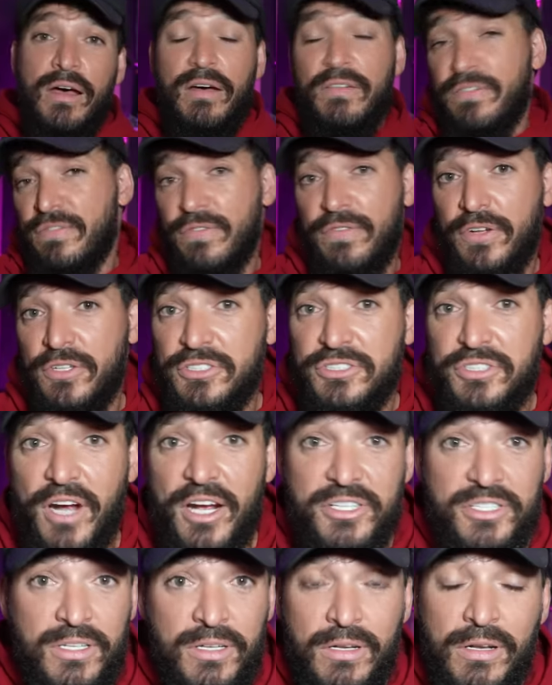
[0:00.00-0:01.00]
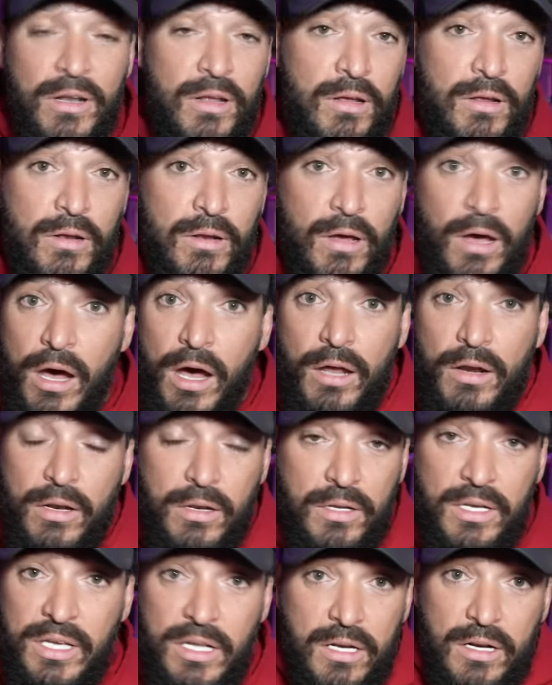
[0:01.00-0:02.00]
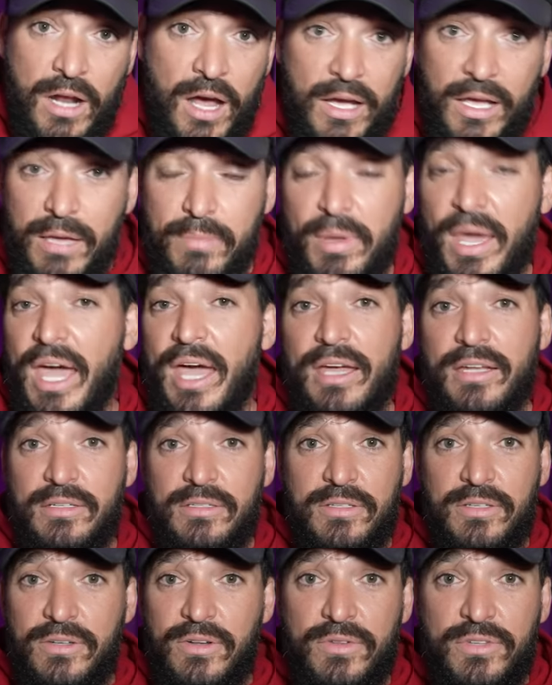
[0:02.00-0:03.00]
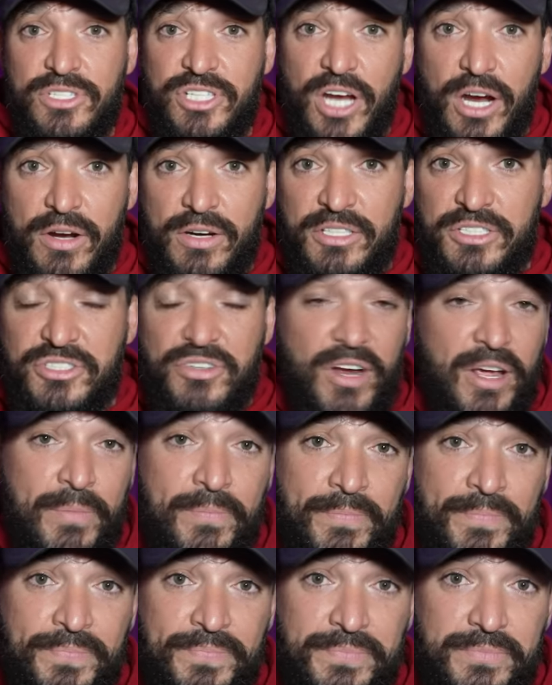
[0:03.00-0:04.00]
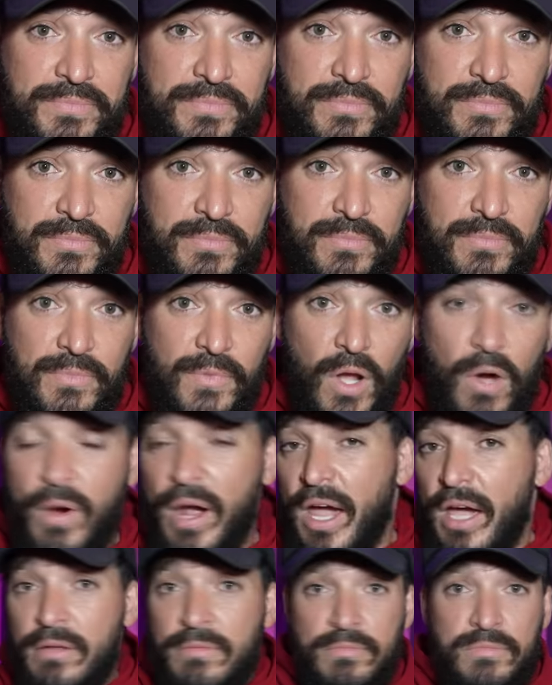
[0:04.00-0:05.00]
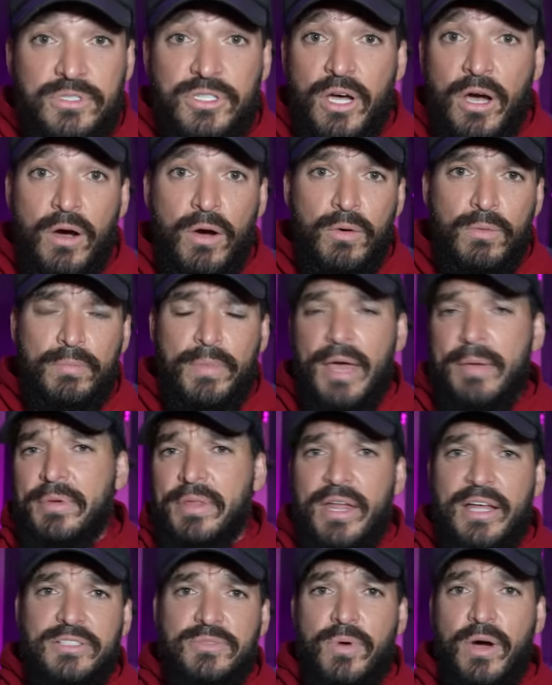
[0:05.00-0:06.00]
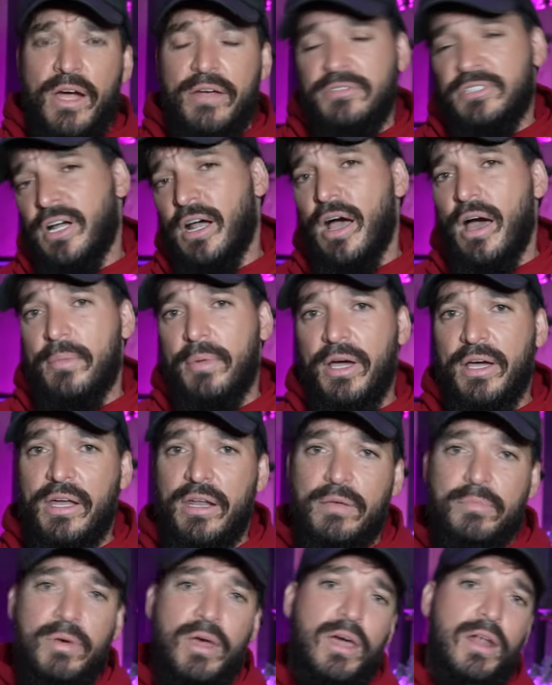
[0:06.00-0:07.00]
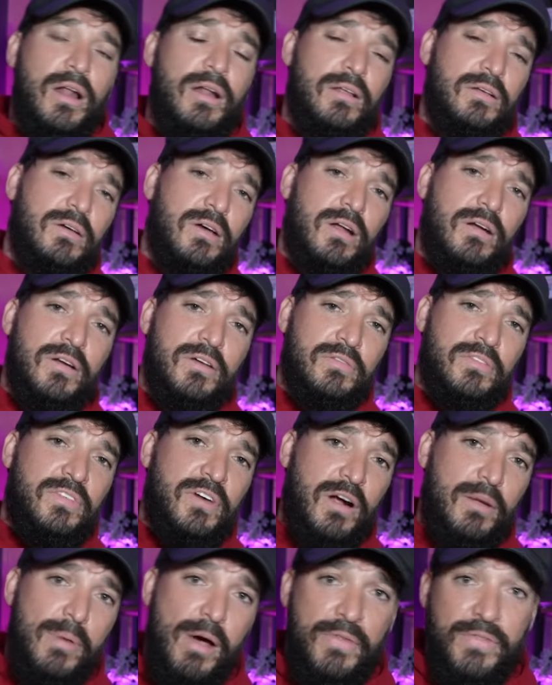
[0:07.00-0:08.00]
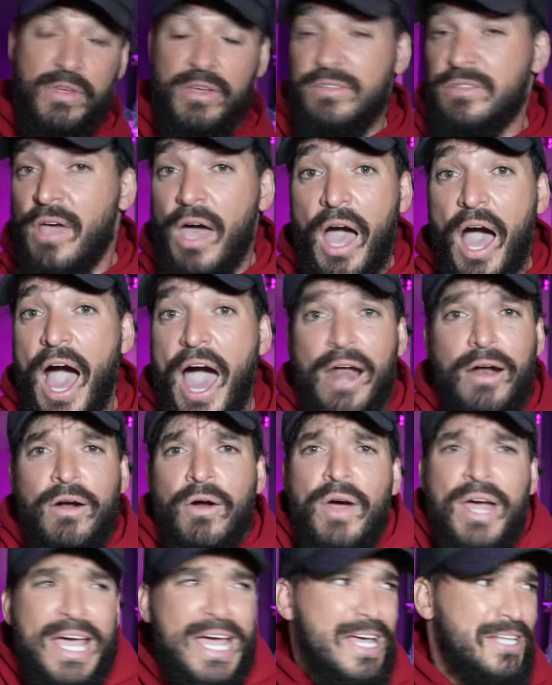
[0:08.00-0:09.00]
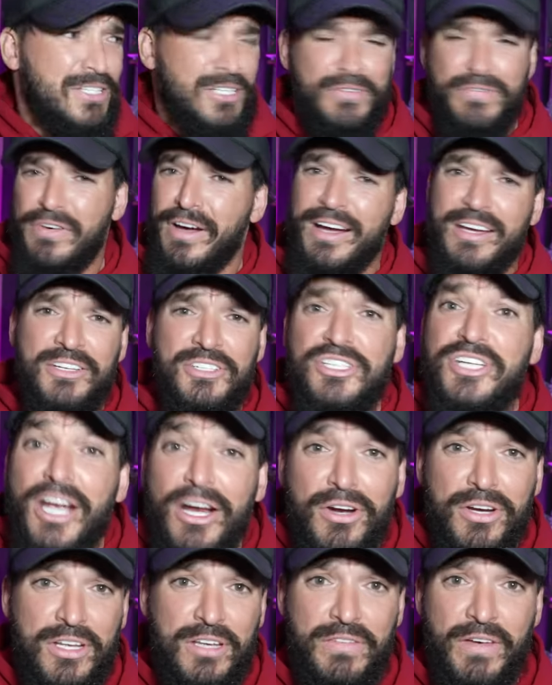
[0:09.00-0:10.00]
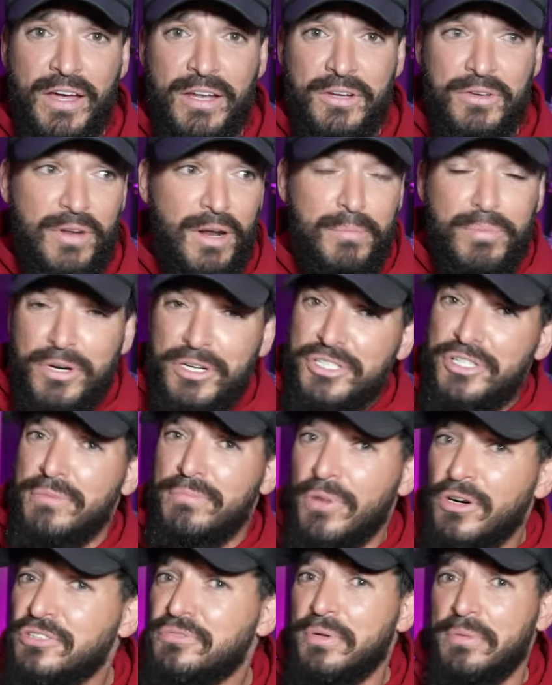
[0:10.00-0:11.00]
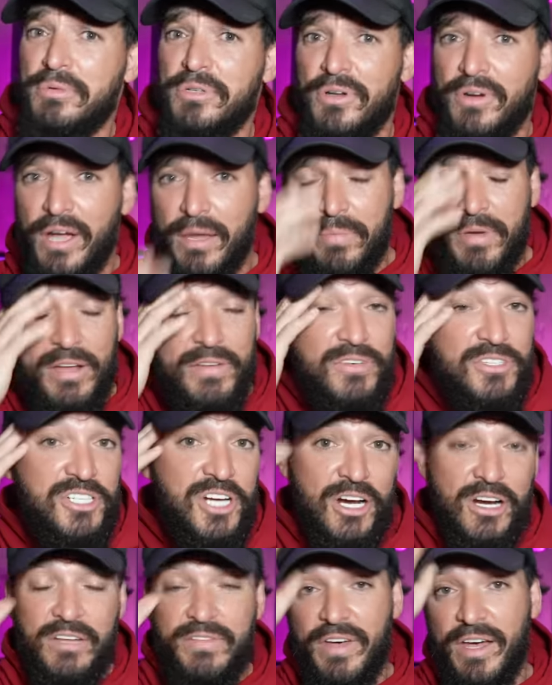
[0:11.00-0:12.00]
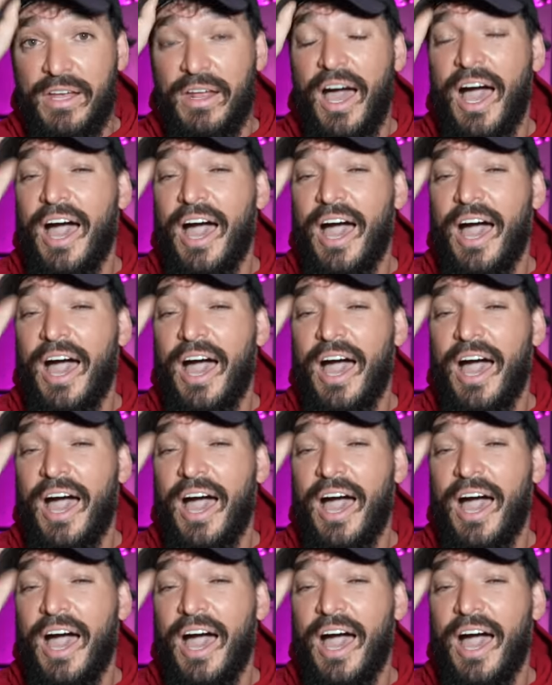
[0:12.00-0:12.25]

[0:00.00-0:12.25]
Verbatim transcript: full discretion, he did not get paid to do the charity stream, okay? So maybe that's why. He was like, oh, I'm not getting paid. I don't give a fuck about this. I don't know. It's a fucking charity event, dude. I'm pretty sure most people don't get paid for a charity event.